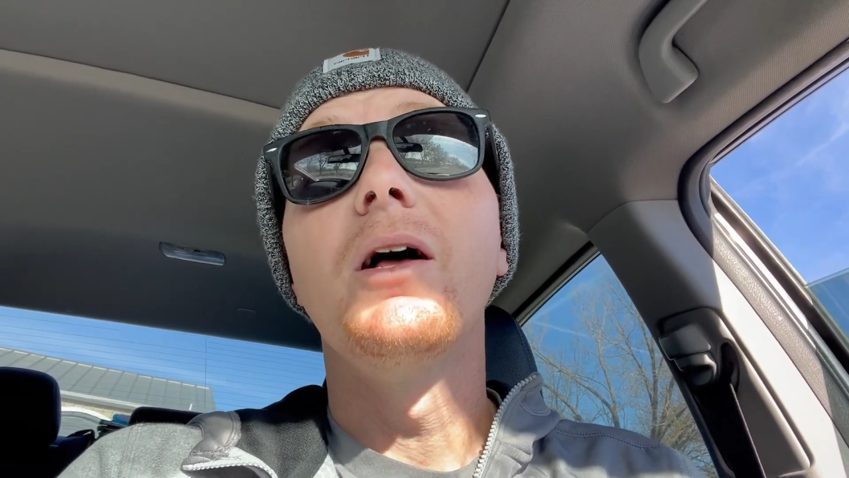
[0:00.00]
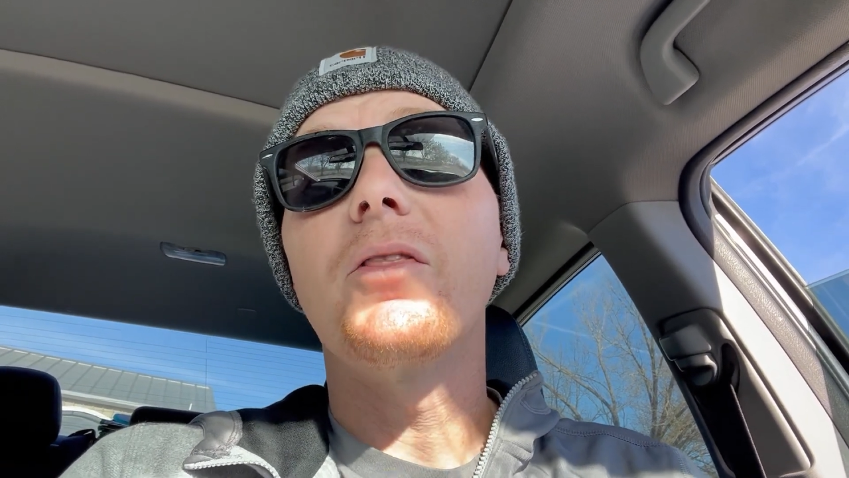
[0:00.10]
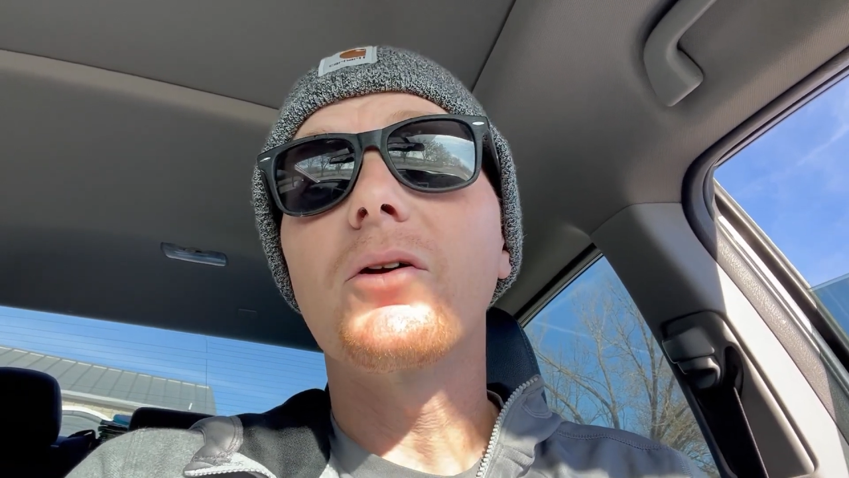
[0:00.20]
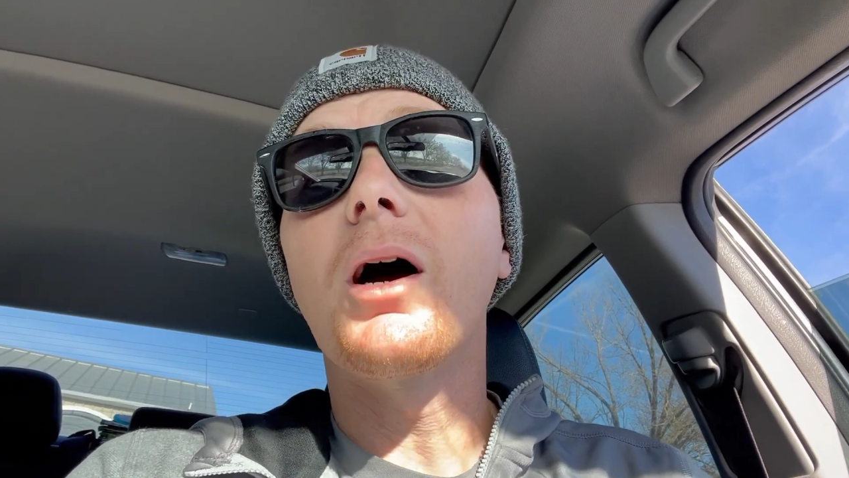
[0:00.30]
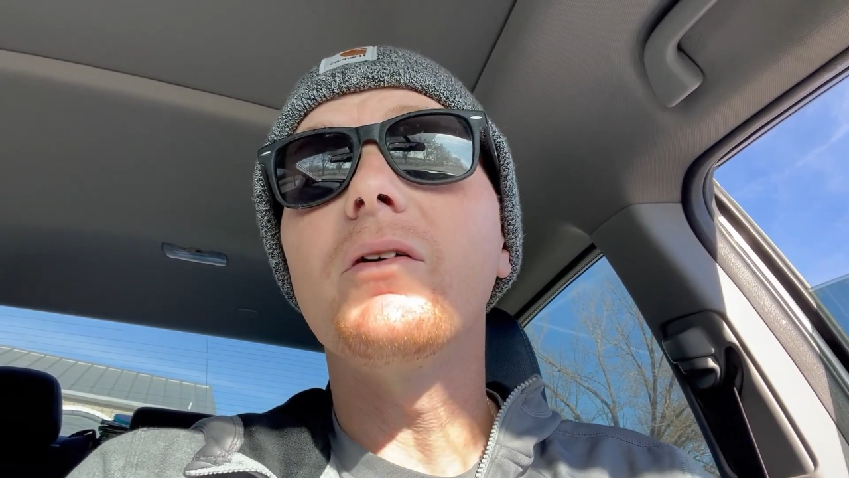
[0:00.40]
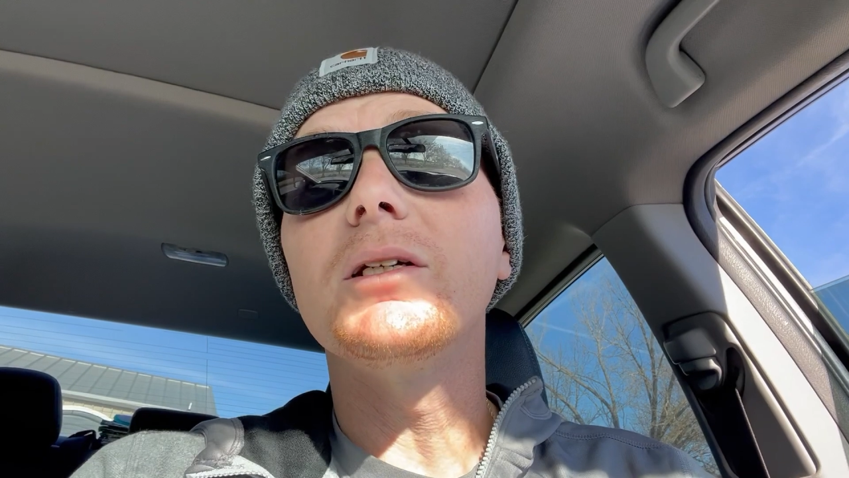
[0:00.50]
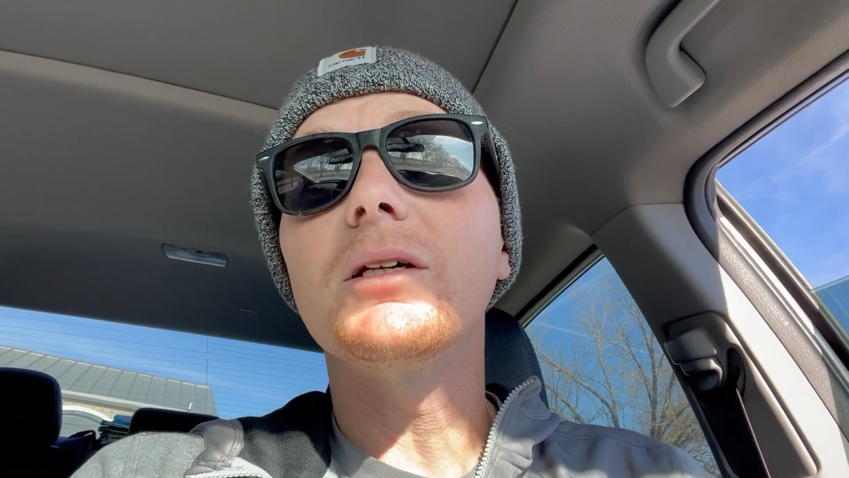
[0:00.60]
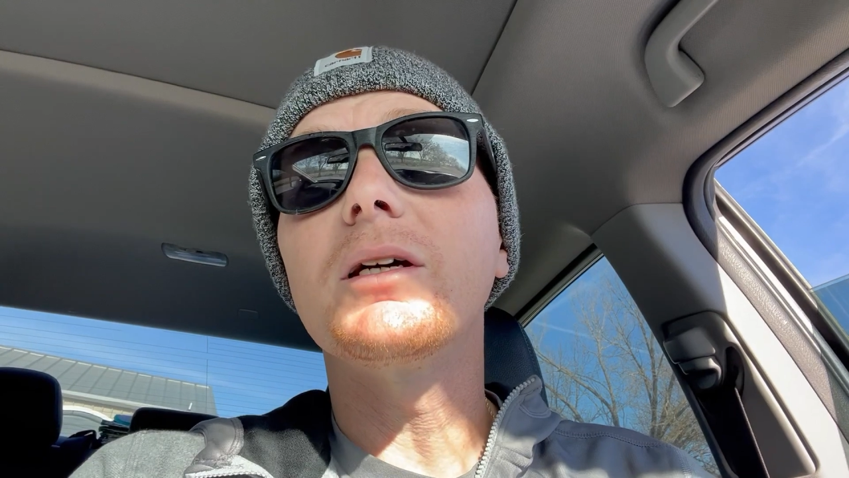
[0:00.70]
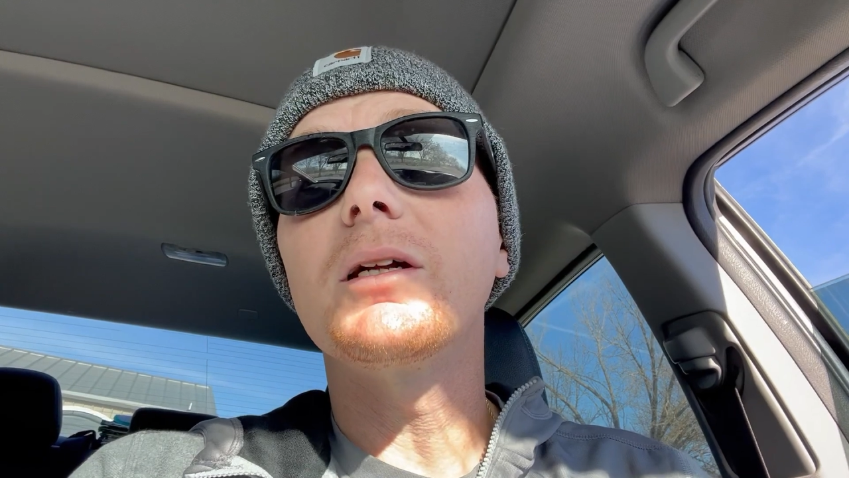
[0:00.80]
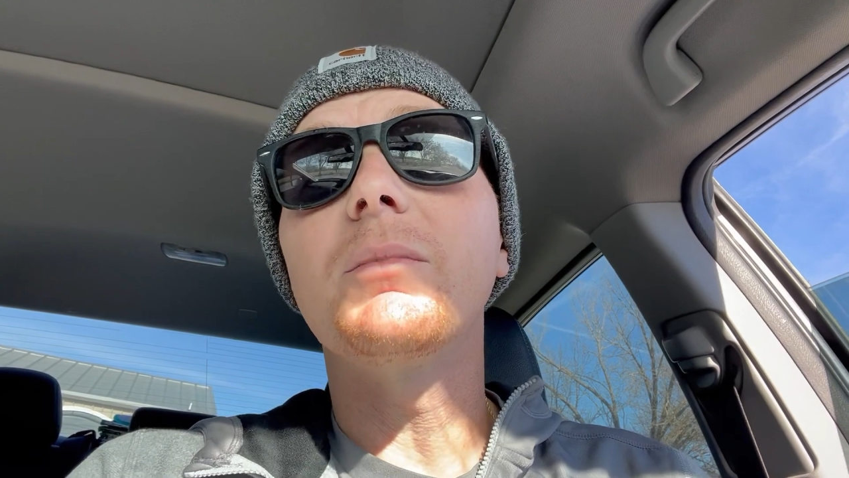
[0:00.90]
They're
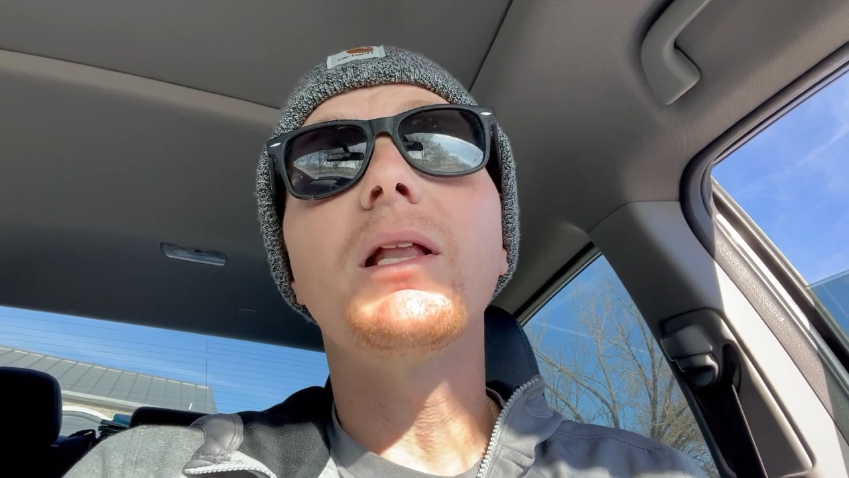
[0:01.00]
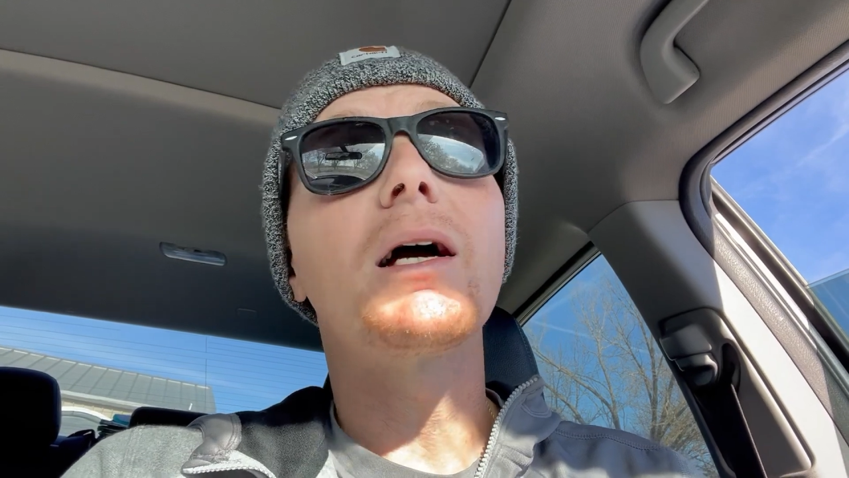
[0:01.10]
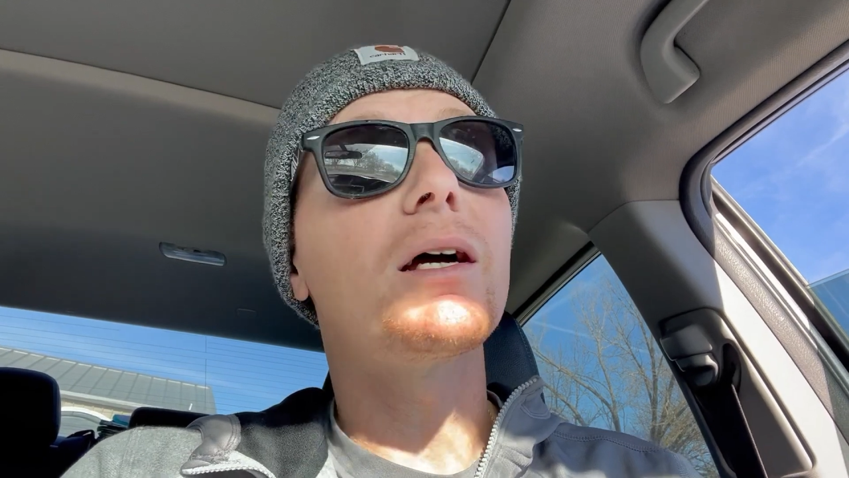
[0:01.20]
obviously going to be like,